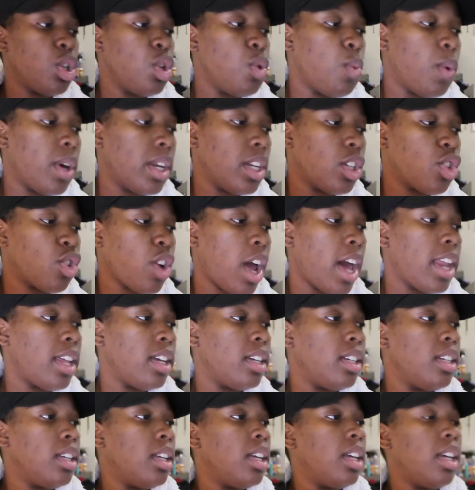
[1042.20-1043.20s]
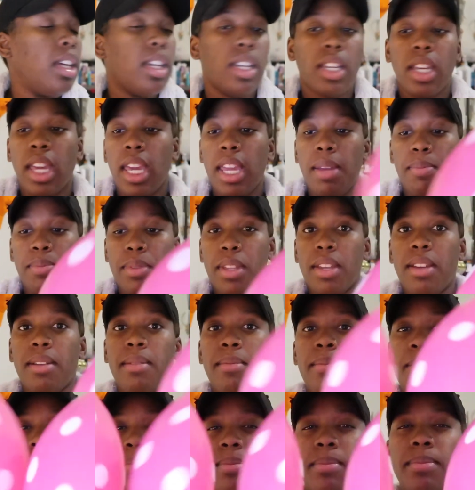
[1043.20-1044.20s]
you want to try to keep
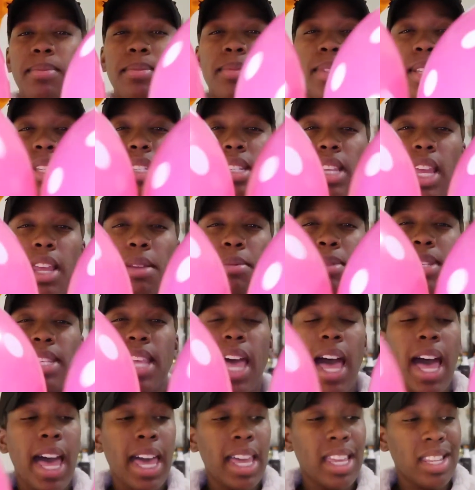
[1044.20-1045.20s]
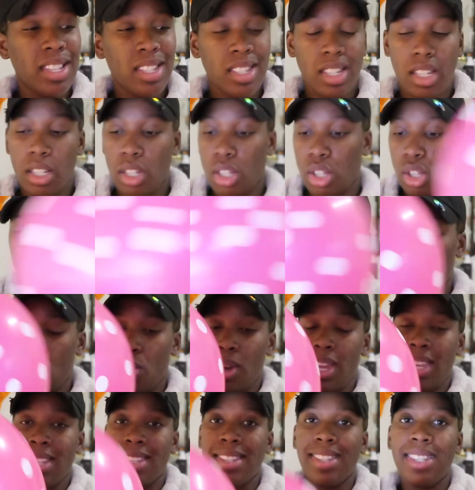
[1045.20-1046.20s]
them the same size so
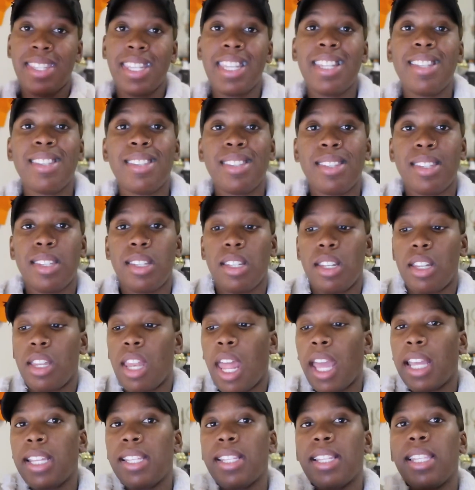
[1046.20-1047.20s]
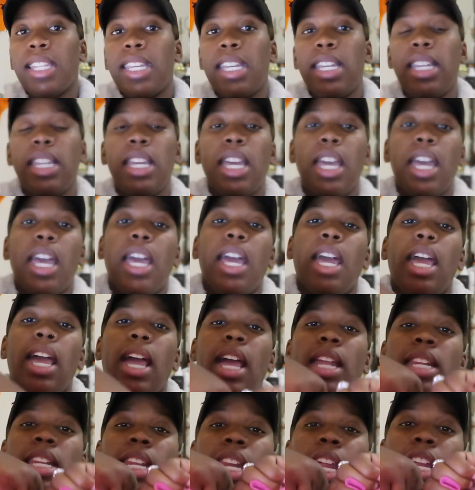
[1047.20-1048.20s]
it sits nicely
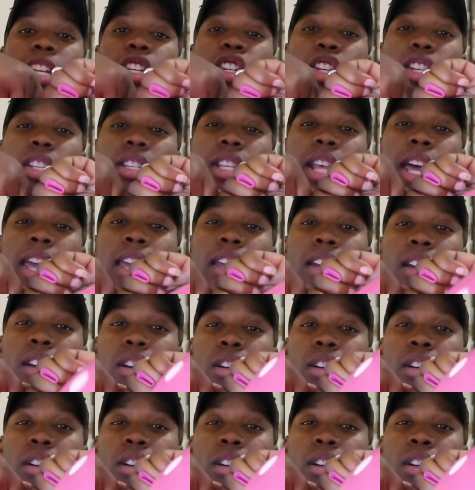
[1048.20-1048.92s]
and then I just like